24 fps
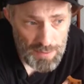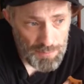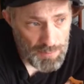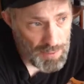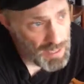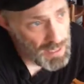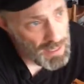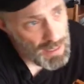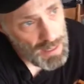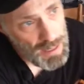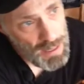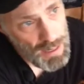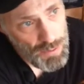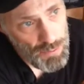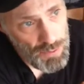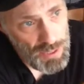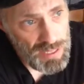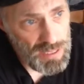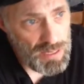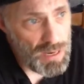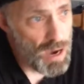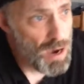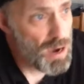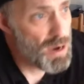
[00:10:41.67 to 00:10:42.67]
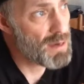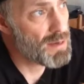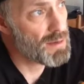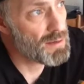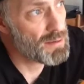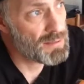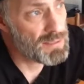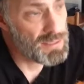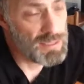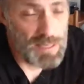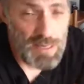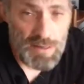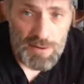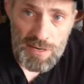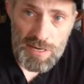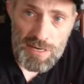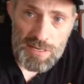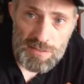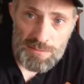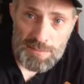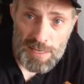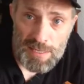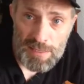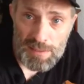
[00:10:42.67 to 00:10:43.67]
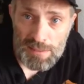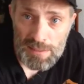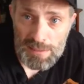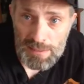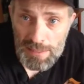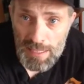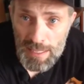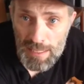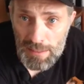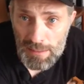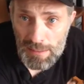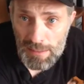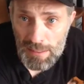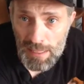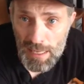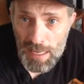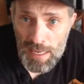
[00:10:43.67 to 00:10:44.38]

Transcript: We talk serious metal detecting,